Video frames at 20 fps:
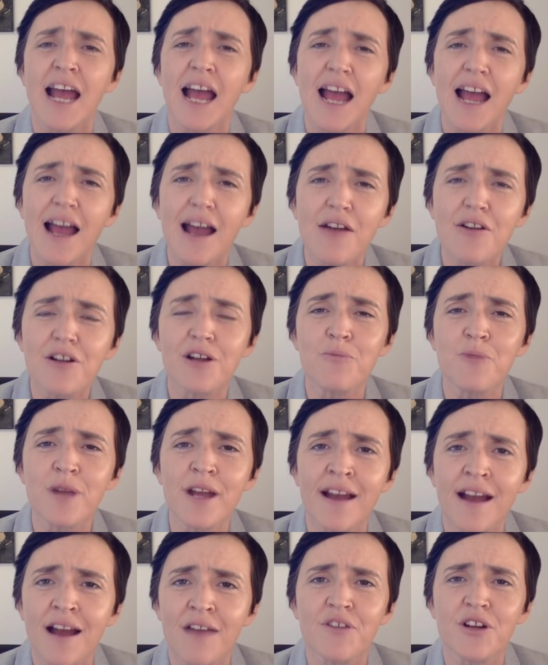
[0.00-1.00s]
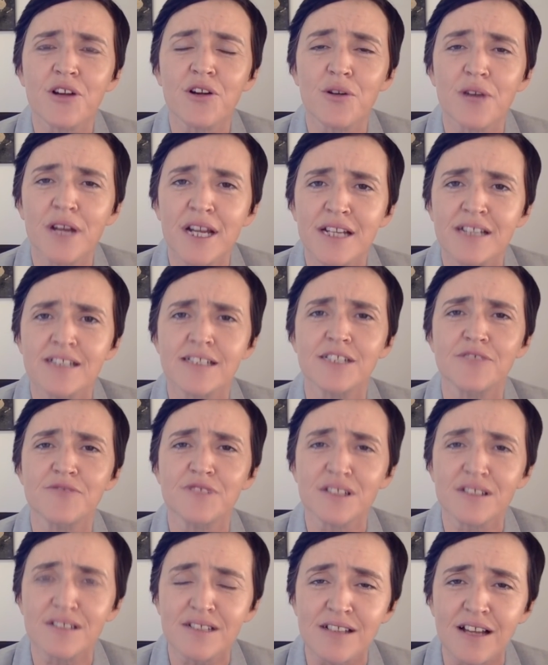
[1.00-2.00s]
How can we have a cohesive
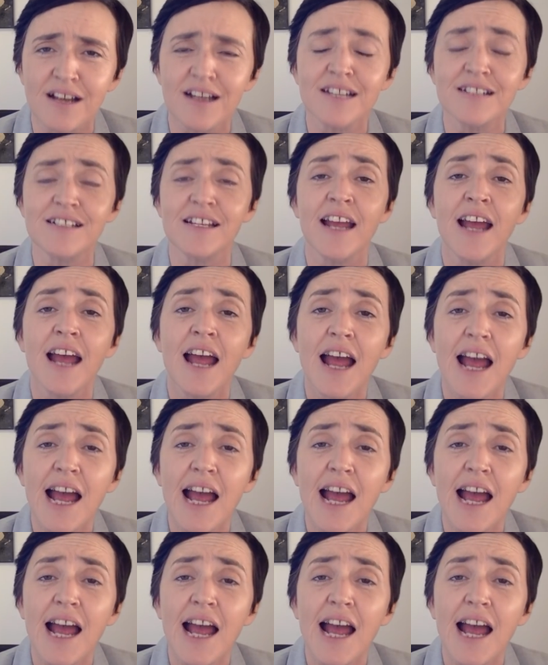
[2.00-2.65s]
society?